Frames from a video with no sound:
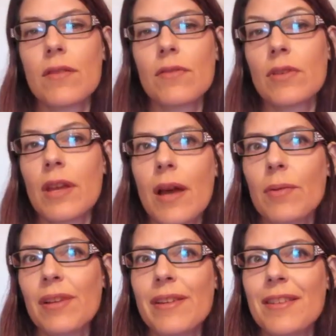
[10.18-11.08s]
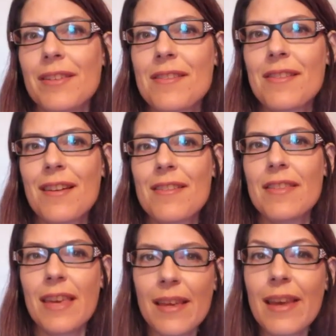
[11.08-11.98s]
So today I would like to discuss
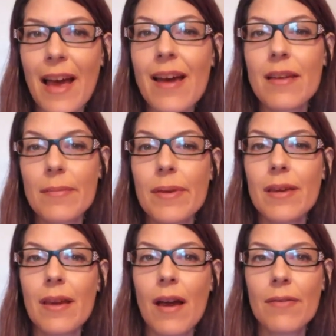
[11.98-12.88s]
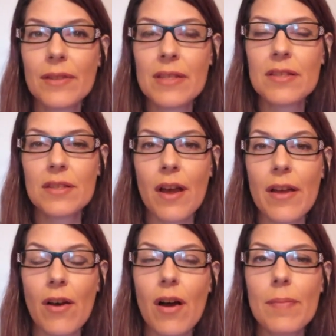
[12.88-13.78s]
the anatomy of this
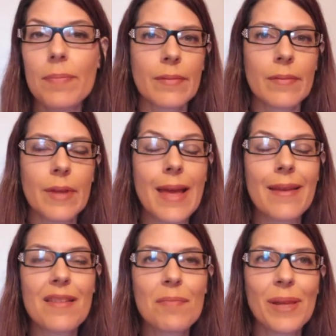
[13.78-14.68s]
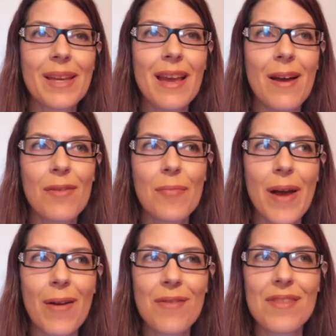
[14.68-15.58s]
psyop and explain how the
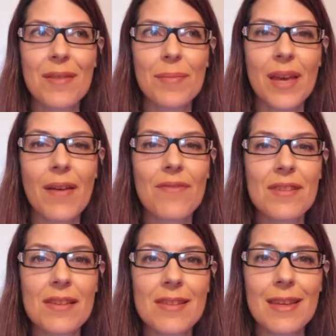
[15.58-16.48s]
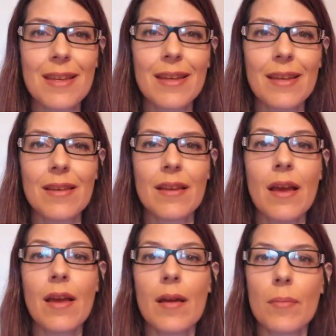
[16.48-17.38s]
powers that be have succeeded in
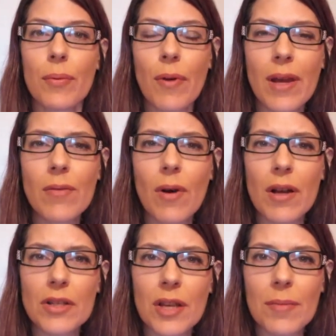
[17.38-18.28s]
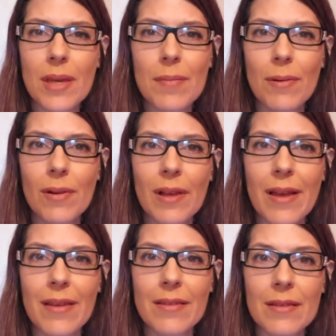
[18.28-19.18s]
brainwashing people
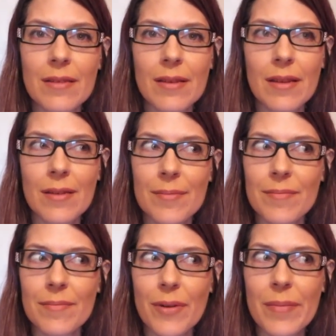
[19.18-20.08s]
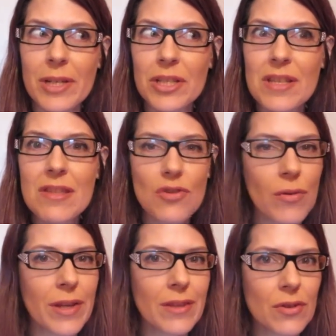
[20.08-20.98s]
and pretty much
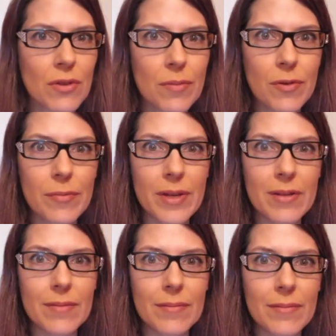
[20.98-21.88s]
destroying the truth movement.